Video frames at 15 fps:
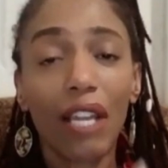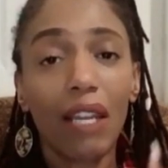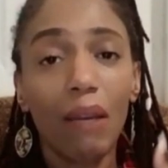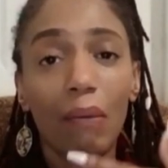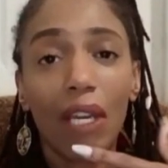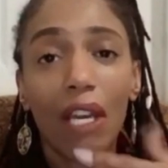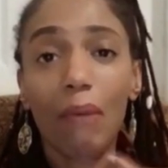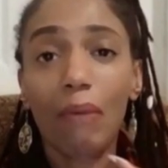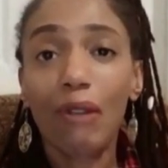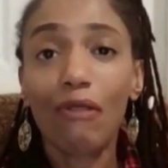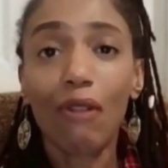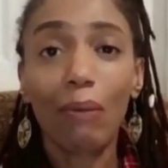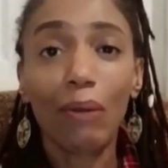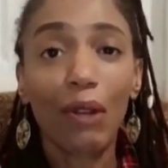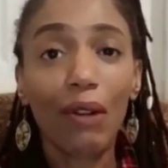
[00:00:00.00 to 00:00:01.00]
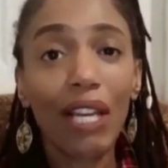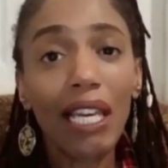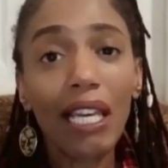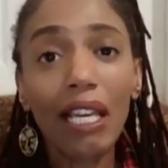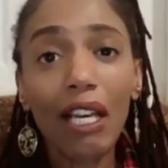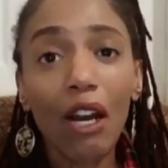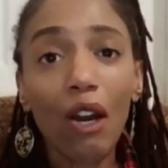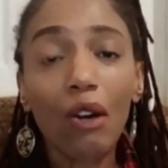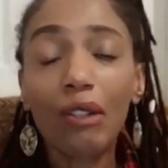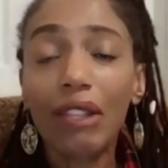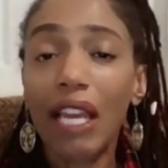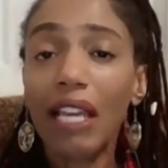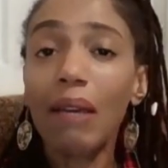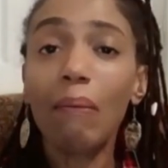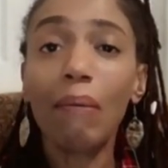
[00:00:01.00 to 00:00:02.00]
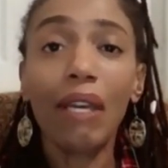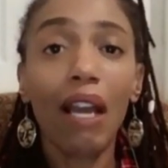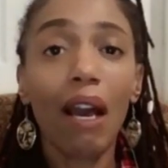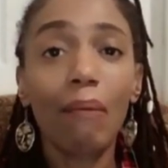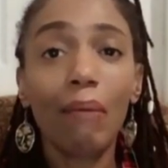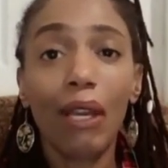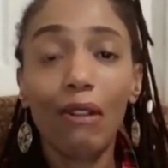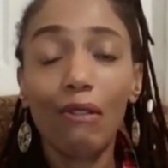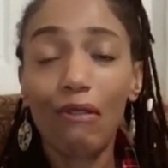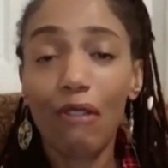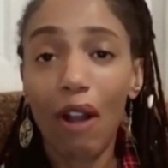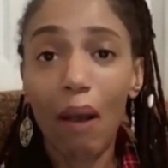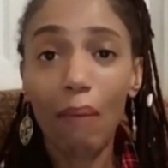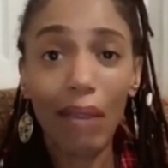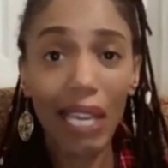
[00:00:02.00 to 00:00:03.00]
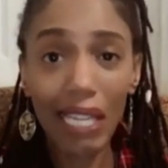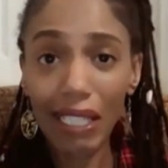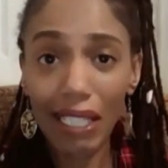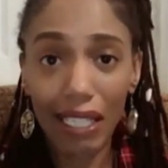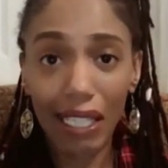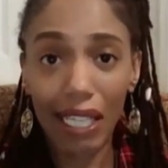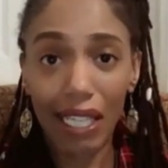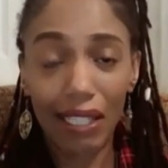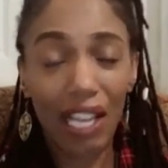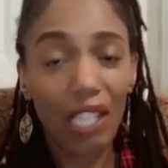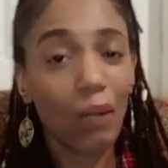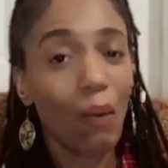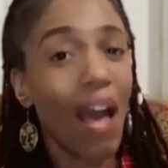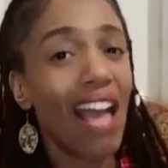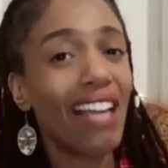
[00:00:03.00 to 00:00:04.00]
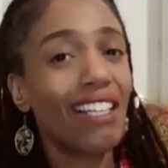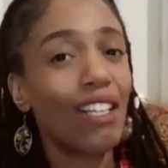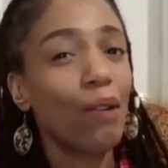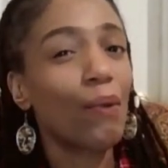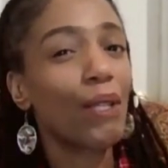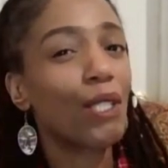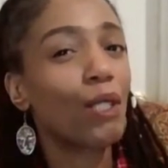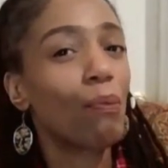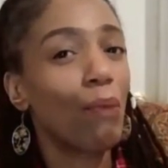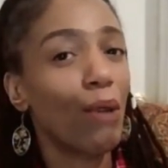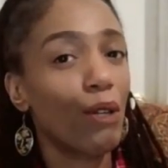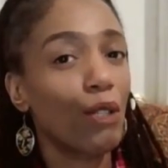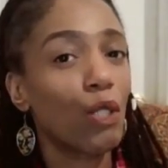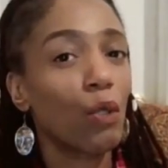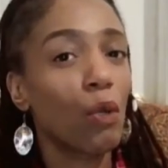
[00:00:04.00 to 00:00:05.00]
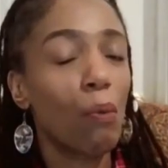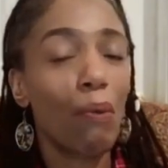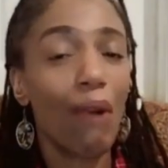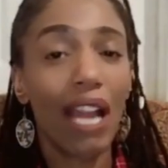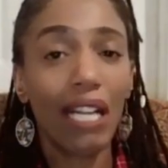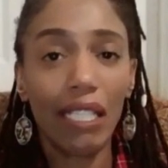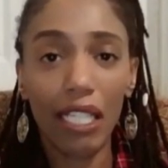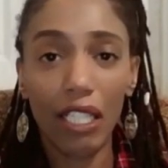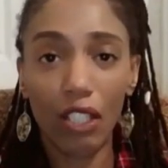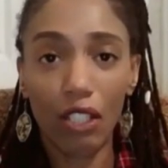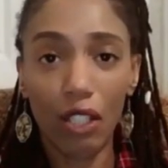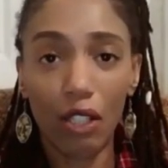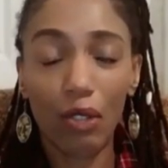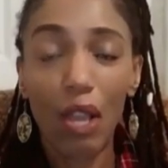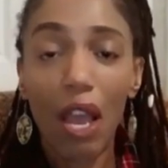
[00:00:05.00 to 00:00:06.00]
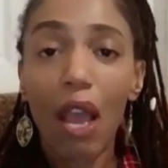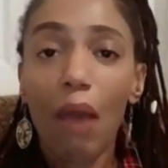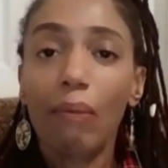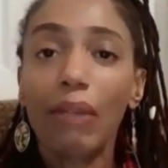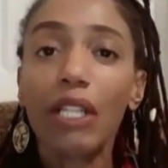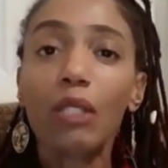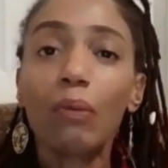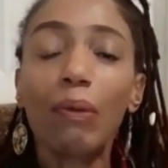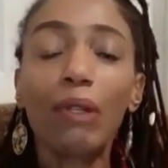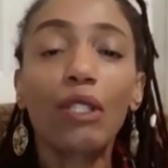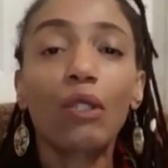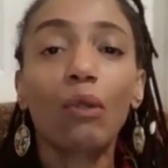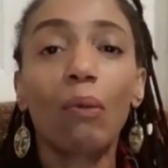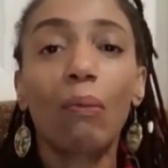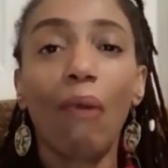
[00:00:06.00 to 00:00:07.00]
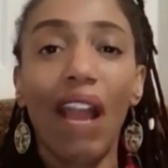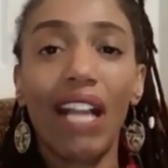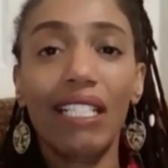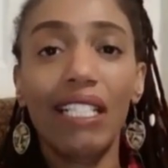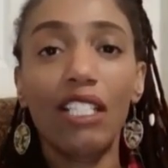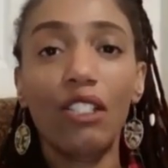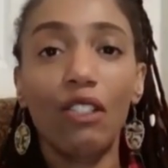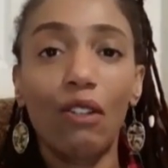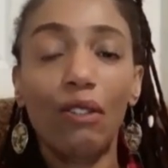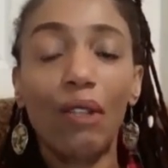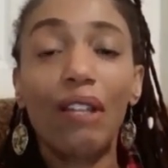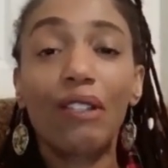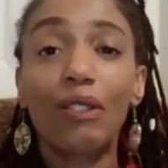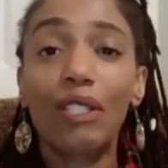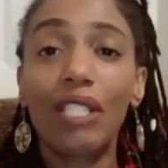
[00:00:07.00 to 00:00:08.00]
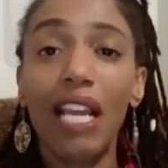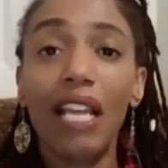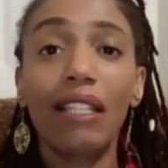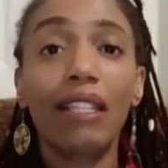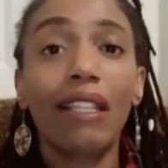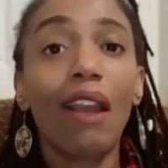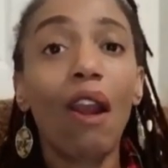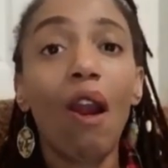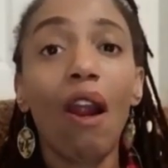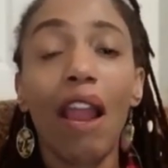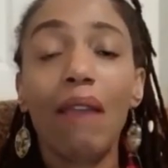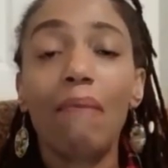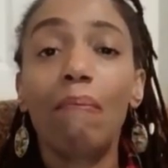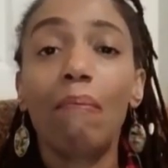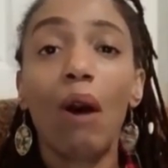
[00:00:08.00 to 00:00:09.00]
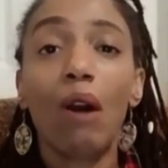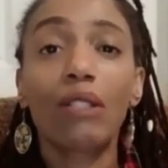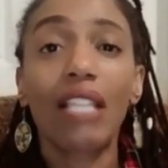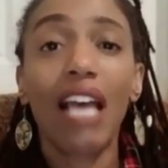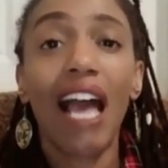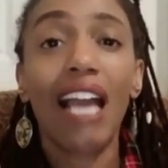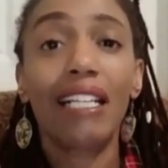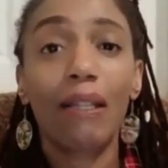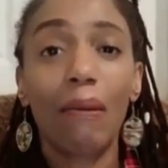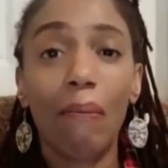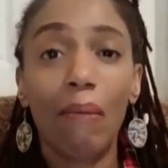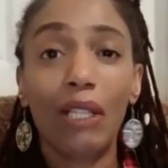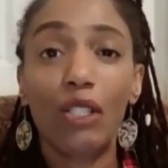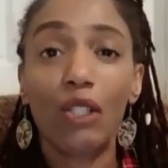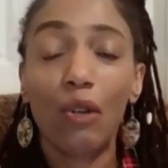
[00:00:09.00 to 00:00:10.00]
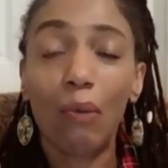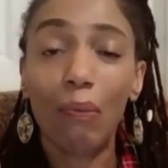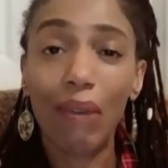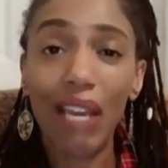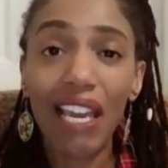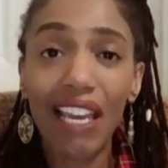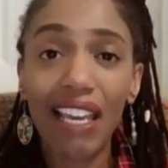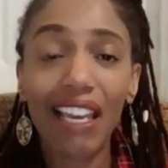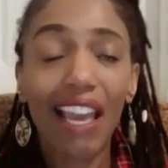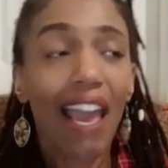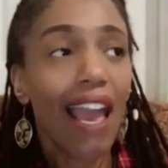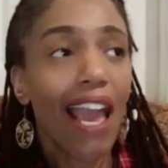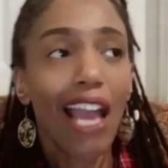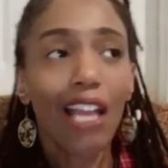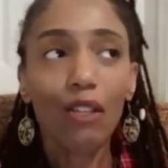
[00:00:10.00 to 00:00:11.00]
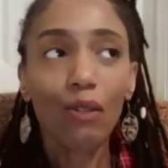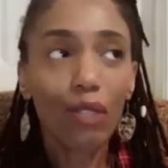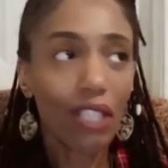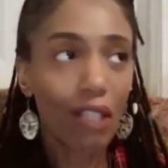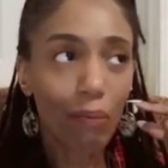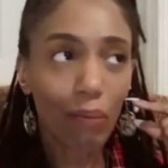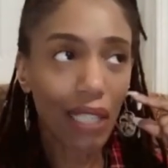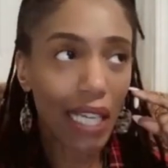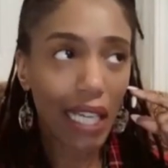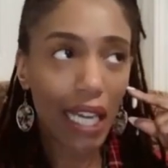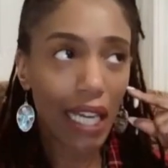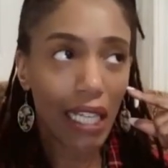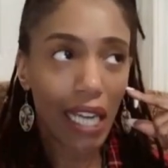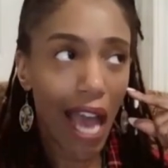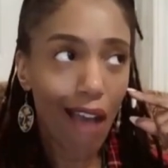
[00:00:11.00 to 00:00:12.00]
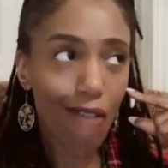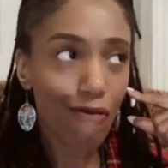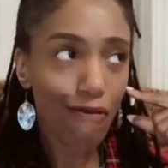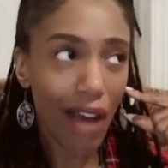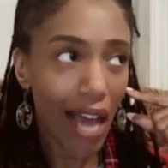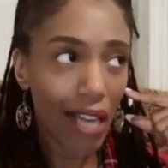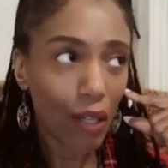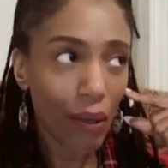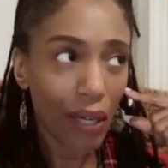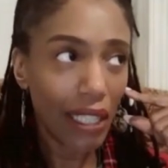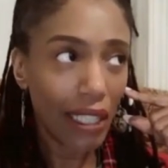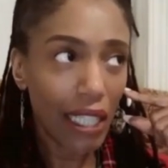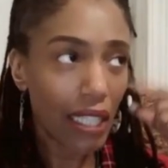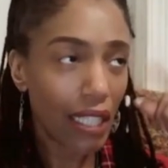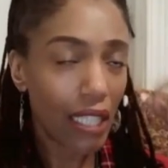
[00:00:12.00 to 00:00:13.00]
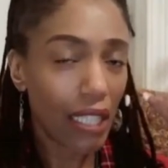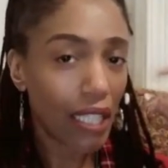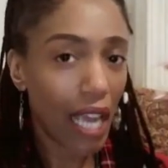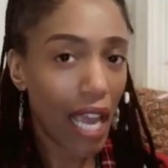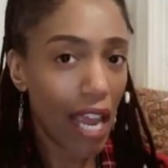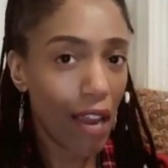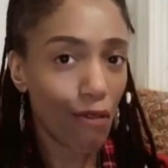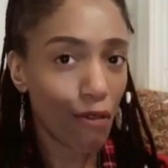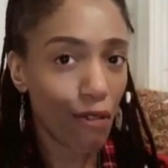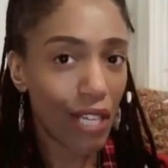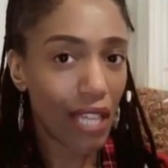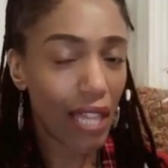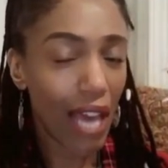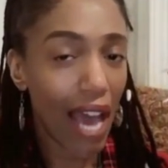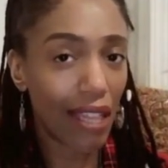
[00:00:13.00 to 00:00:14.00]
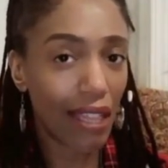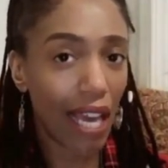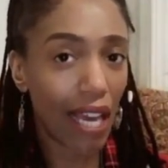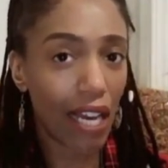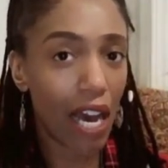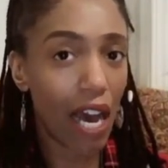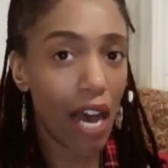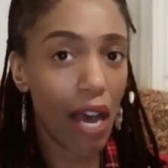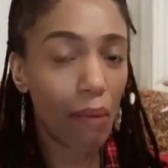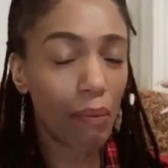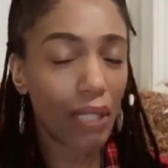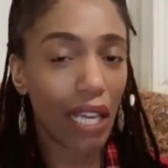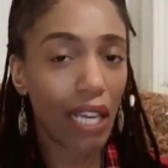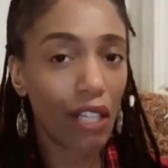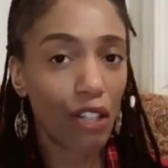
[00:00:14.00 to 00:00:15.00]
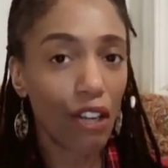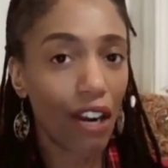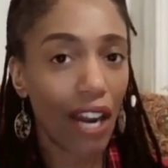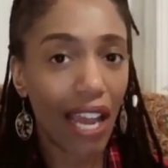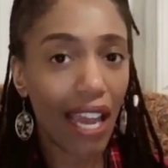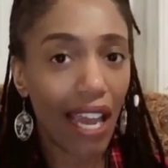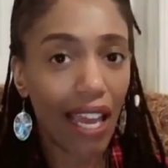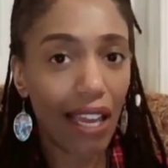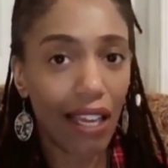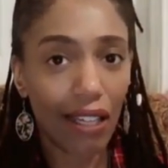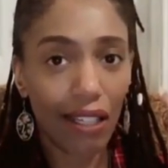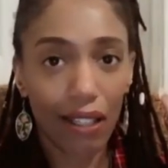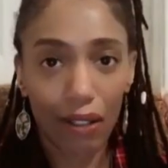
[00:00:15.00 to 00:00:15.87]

can be coming from your ego, they can be coming from entities. That's why I deal with spiritual practitioners because spiritual practitioners understand that they are a multi dimensional being, and you simply cannot follow and listen to every thought that comes in your head.